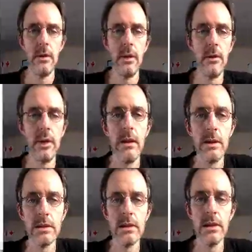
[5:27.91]
and there you
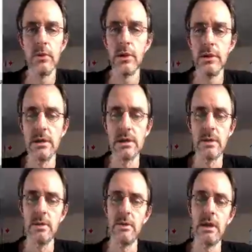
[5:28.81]
can see the project is
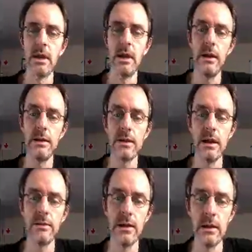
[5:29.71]
up and running
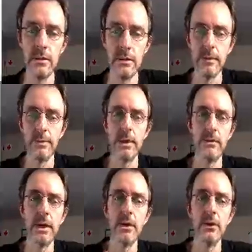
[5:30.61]
inside of our, but
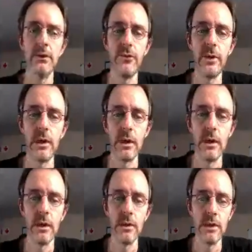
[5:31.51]
running off
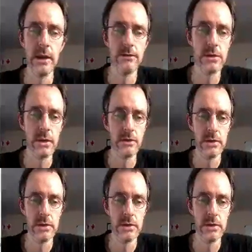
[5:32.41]
the dev server.